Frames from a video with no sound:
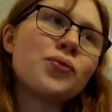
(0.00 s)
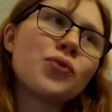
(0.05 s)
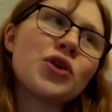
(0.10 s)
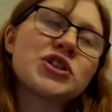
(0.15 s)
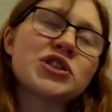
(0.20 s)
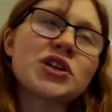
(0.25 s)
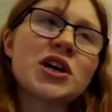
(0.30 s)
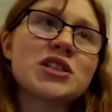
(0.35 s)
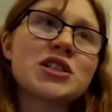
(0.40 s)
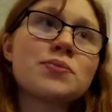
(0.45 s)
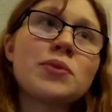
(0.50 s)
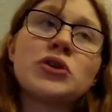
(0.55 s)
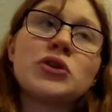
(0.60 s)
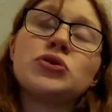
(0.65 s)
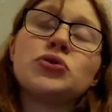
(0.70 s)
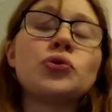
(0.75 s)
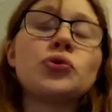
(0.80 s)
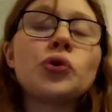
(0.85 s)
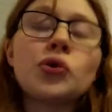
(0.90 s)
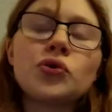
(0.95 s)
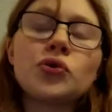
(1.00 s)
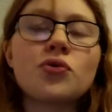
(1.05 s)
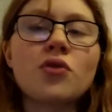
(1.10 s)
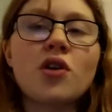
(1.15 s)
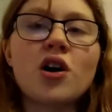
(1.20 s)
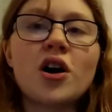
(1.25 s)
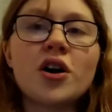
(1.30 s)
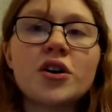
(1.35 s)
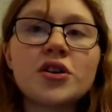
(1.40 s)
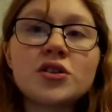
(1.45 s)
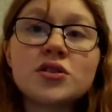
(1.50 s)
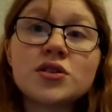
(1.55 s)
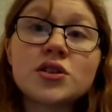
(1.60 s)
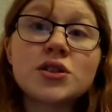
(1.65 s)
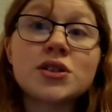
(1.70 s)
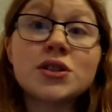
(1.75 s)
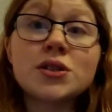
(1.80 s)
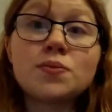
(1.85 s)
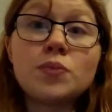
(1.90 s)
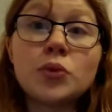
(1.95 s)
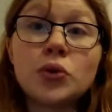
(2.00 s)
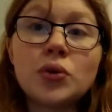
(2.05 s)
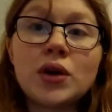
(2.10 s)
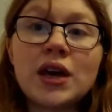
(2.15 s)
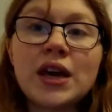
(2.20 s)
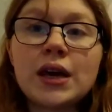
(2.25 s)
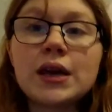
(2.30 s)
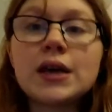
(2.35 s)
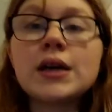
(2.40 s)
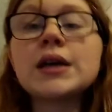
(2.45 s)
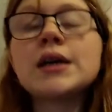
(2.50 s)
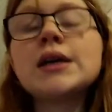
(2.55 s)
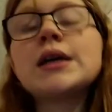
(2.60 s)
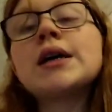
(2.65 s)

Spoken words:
which I suppose you could regard as spooky.